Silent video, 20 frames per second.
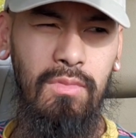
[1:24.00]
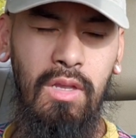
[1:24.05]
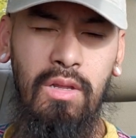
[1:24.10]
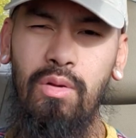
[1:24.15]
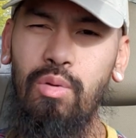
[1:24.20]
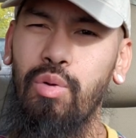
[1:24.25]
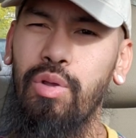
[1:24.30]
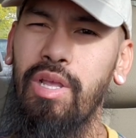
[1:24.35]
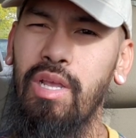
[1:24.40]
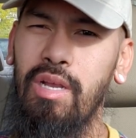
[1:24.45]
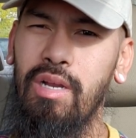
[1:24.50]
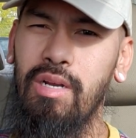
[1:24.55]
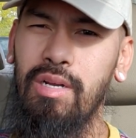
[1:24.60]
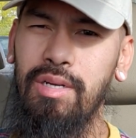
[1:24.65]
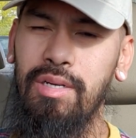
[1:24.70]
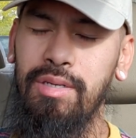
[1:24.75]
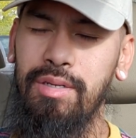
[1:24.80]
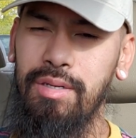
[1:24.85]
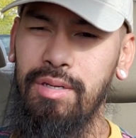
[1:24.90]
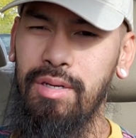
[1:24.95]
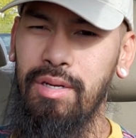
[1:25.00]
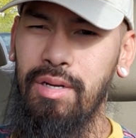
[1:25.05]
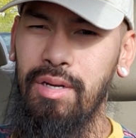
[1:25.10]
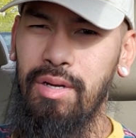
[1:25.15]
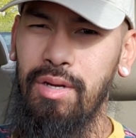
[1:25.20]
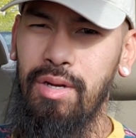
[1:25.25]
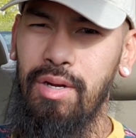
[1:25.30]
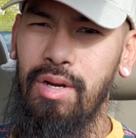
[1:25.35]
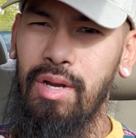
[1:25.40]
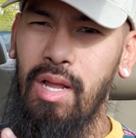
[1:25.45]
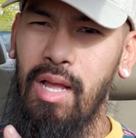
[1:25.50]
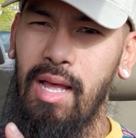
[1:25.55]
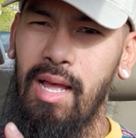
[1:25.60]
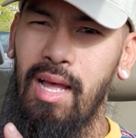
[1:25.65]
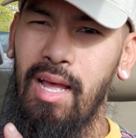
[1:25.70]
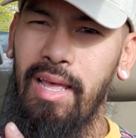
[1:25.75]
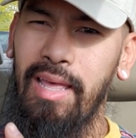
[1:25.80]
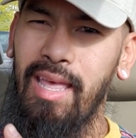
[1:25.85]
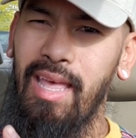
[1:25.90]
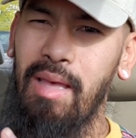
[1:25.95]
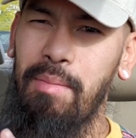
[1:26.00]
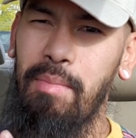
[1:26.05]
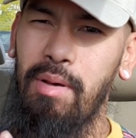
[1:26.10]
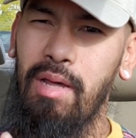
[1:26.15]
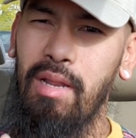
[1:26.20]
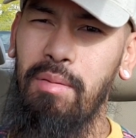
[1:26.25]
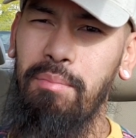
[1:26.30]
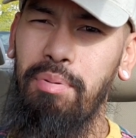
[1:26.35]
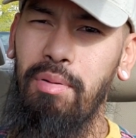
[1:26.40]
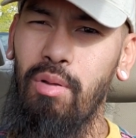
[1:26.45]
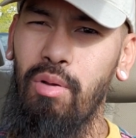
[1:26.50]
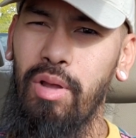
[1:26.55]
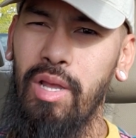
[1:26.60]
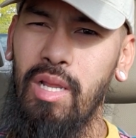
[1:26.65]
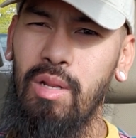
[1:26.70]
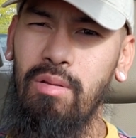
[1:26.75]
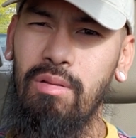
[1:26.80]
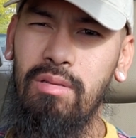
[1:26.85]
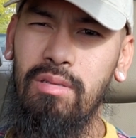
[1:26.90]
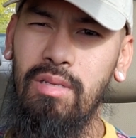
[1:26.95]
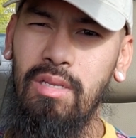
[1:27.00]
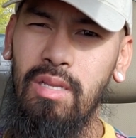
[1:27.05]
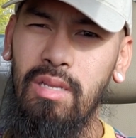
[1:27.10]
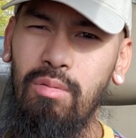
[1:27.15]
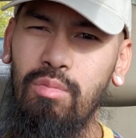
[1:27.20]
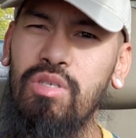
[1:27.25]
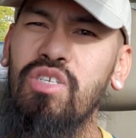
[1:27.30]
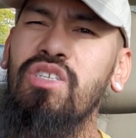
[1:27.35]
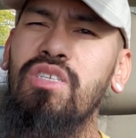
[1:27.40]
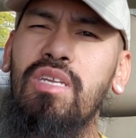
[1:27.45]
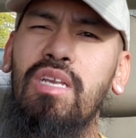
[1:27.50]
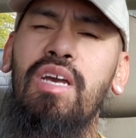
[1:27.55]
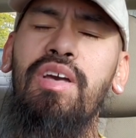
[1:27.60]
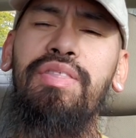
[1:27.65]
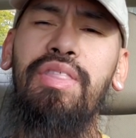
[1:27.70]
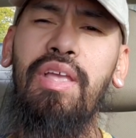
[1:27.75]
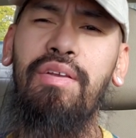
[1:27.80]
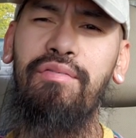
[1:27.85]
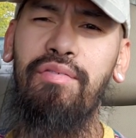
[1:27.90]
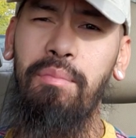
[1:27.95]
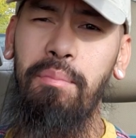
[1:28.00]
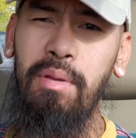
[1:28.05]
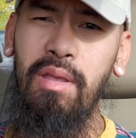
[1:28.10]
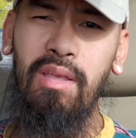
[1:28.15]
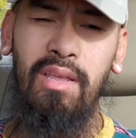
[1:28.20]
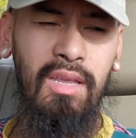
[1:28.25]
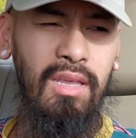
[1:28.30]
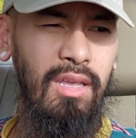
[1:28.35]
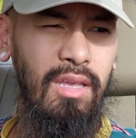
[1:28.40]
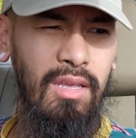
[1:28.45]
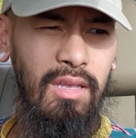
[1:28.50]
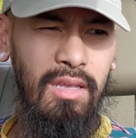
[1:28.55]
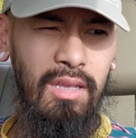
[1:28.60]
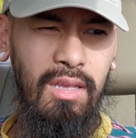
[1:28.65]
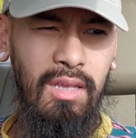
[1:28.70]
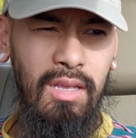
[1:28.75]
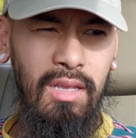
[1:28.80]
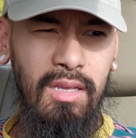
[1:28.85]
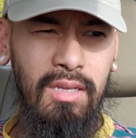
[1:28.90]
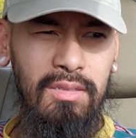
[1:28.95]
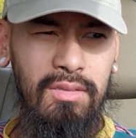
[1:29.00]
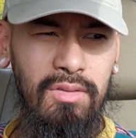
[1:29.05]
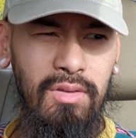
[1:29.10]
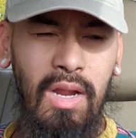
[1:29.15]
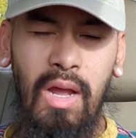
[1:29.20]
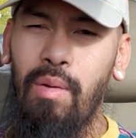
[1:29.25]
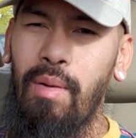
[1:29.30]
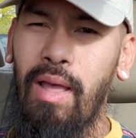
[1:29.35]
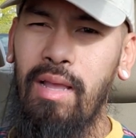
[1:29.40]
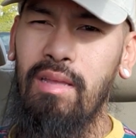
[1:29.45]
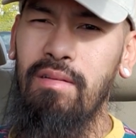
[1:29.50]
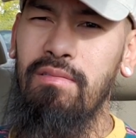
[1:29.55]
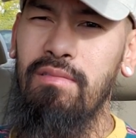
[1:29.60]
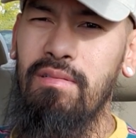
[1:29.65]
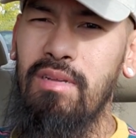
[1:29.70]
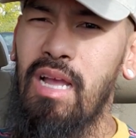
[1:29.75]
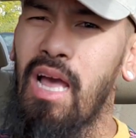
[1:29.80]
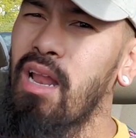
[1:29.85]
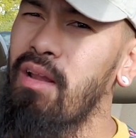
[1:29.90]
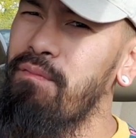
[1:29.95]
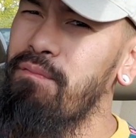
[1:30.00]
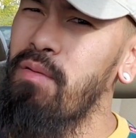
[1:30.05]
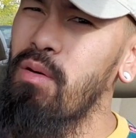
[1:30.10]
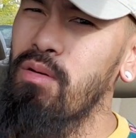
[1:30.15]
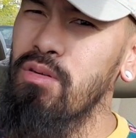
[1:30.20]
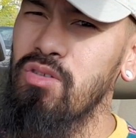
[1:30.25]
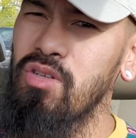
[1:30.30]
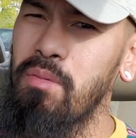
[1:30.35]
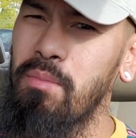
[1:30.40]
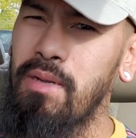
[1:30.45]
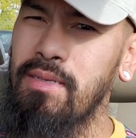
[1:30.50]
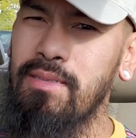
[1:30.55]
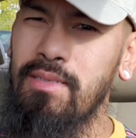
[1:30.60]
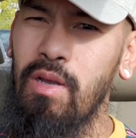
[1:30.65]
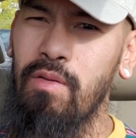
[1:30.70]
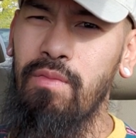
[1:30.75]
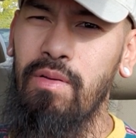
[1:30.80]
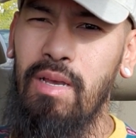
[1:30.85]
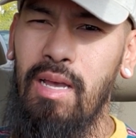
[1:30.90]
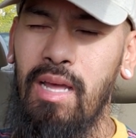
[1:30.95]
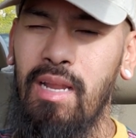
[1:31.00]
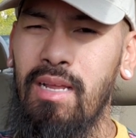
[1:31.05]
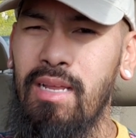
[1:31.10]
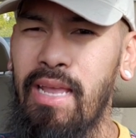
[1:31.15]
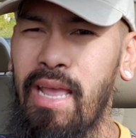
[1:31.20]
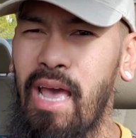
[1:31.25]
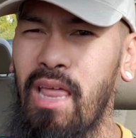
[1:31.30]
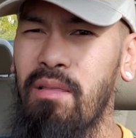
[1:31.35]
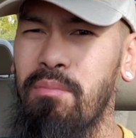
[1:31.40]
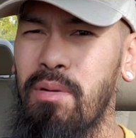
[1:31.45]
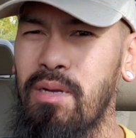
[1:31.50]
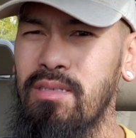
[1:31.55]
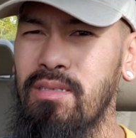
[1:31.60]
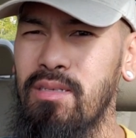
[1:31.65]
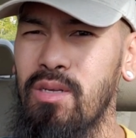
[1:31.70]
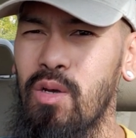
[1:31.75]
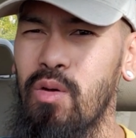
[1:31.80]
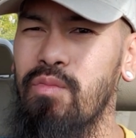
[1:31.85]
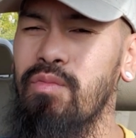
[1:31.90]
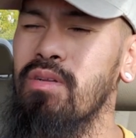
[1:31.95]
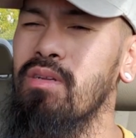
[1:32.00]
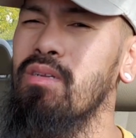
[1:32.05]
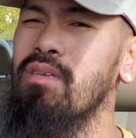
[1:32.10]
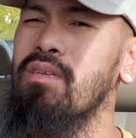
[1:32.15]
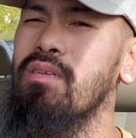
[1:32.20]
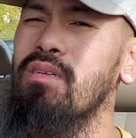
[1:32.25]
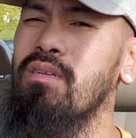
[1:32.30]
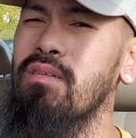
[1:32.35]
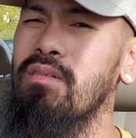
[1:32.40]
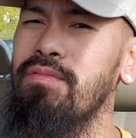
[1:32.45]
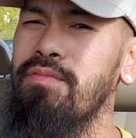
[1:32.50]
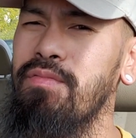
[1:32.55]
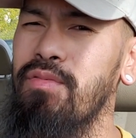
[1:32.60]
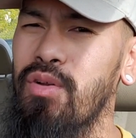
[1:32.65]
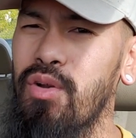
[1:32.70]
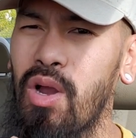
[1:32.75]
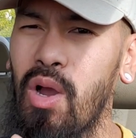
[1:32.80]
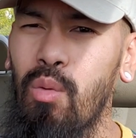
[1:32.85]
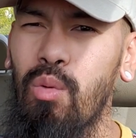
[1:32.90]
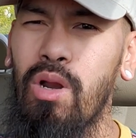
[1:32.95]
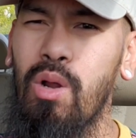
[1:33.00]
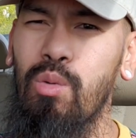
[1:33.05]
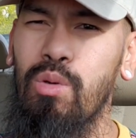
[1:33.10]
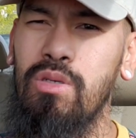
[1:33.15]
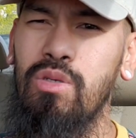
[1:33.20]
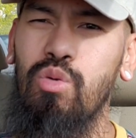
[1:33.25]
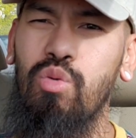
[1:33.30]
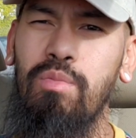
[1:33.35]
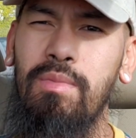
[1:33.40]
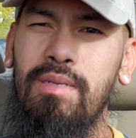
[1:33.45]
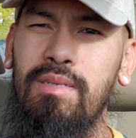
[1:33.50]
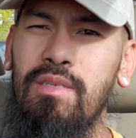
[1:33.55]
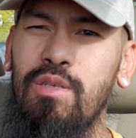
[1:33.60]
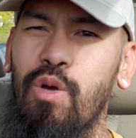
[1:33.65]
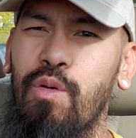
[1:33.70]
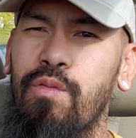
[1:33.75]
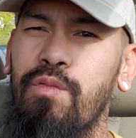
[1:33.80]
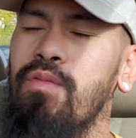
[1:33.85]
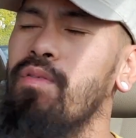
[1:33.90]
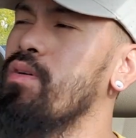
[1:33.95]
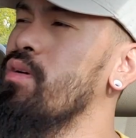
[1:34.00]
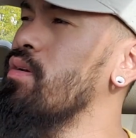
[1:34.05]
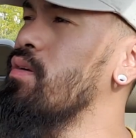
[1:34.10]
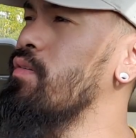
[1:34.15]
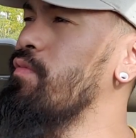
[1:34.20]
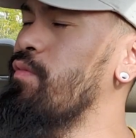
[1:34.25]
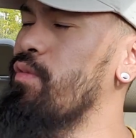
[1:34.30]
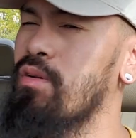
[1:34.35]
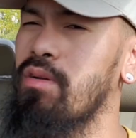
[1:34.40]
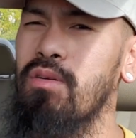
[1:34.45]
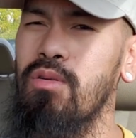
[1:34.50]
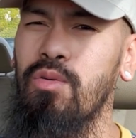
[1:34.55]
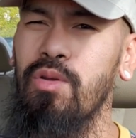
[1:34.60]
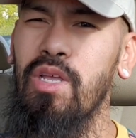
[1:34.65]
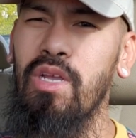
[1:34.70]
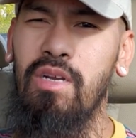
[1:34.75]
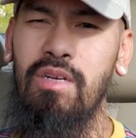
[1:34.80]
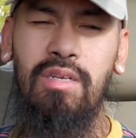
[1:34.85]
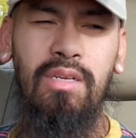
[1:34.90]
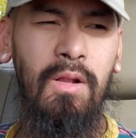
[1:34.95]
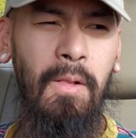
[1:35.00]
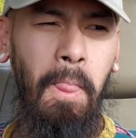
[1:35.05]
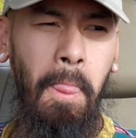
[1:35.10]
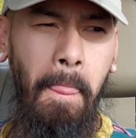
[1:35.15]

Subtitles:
New Year, I am unemployed, which is a good thing for me. So that way I can kind of focus on myself and kind of gather myself and figure out what I want to do with myself for the new year.